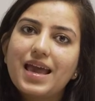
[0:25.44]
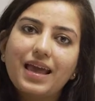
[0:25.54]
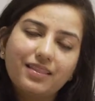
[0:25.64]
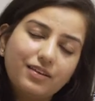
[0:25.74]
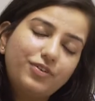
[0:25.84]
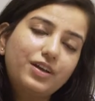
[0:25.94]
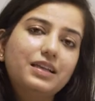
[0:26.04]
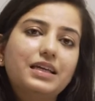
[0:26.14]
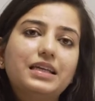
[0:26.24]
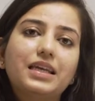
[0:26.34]
And then
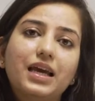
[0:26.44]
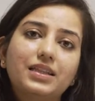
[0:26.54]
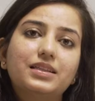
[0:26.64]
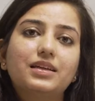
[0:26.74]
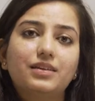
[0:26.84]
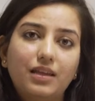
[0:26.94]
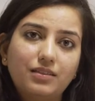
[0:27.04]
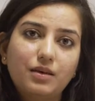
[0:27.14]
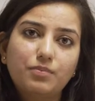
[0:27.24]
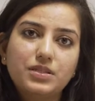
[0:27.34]
finally in 9th and
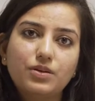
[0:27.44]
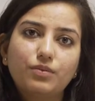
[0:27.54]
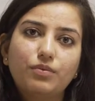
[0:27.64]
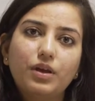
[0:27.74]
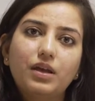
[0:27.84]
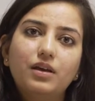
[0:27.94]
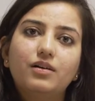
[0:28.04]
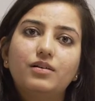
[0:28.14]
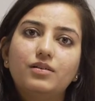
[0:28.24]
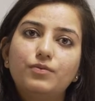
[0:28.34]
10th episode we
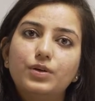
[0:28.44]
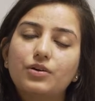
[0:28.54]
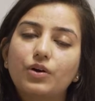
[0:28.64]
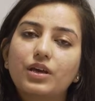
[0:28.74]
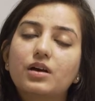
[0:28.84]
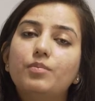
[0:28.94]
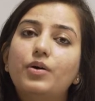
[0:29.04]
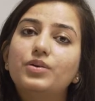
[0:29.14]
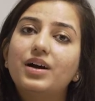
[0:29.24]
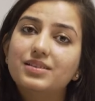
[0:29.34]
were talking
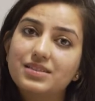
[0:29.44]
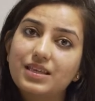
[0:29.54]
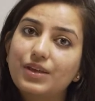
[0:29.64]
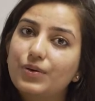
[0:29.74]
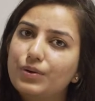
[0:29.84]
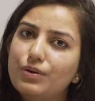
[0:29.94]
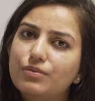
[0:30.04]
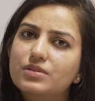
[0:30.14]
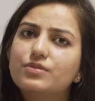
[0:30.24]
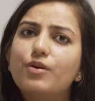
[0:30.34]
about unsecured
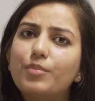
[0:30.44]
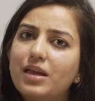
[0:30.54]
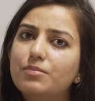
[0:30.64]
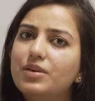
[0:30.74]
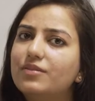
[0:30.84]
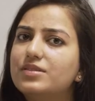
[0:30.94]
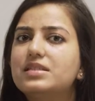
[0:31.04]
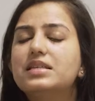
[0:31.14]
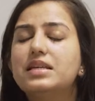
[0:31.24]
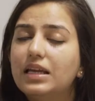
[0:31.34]
loans from
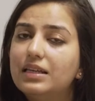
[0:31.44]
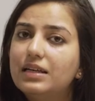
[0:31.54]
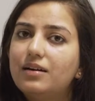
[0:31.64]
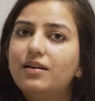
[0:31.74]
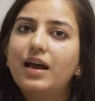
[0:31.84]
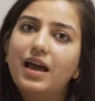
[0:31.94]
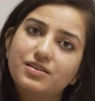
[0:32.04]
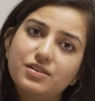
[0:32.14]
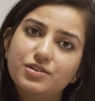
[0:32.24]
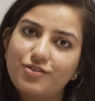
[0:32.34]
NBFCs in India
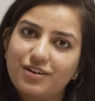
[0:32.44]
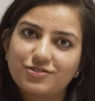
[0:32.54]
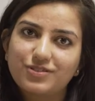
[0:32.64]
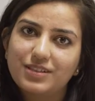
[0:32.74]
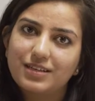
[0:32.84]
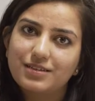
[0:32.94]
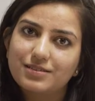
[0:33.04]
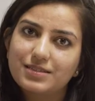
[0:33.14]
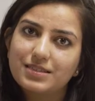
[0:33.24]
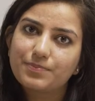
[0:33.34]
and international
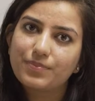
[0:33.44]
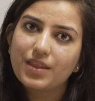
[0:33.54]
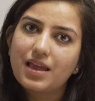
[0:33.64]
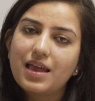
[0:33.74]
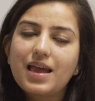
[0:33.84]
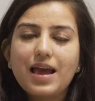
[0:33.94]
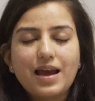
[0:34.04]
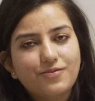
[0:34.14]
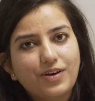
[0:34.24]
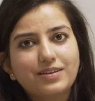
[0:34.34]
lenders.
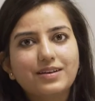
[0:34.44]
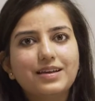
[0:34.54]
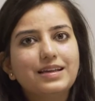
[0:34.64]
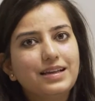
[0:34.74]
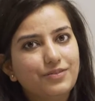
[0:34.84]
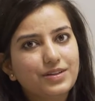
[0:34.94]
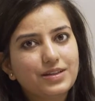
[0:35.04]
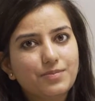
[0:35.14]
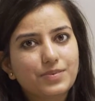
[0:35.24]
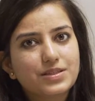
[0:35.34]
And finally in 11th
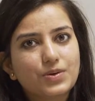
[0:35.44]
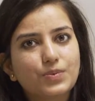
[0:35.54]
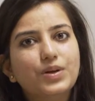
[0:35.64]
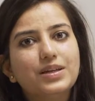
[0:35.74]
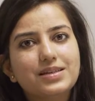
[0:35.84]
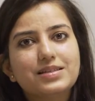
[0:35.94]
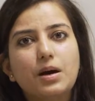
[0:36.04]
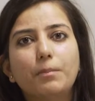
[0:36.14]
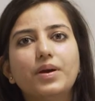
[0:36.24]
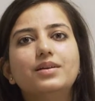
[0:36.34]
episode we did
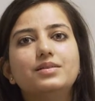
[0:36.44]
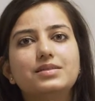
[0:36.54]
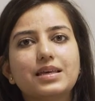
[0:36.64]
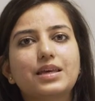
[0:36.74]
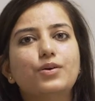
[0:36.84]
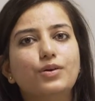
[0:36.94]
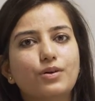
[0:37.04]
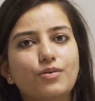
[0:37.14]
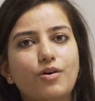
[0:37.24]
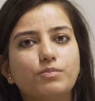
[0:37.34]
compare the secured
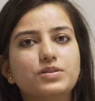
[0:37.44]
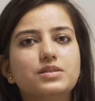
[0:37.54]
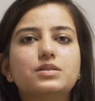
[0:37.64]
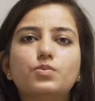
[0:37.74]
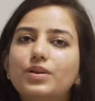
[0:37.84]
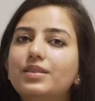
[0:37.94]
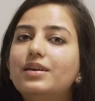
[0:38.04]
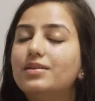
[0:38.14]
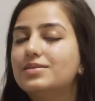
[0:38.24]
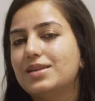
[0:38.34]
loan options with
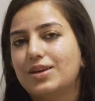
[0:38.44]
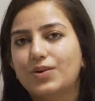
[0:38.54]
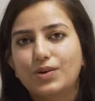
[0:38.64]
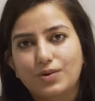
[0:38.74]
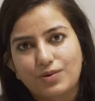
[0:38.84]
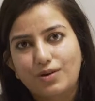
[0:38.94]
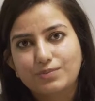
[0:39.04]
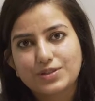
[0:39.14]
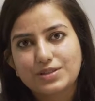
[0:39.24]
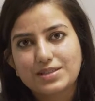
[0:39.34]
the unsecured loan
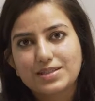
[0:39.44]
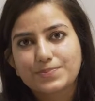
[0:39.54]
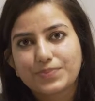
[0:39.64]
options.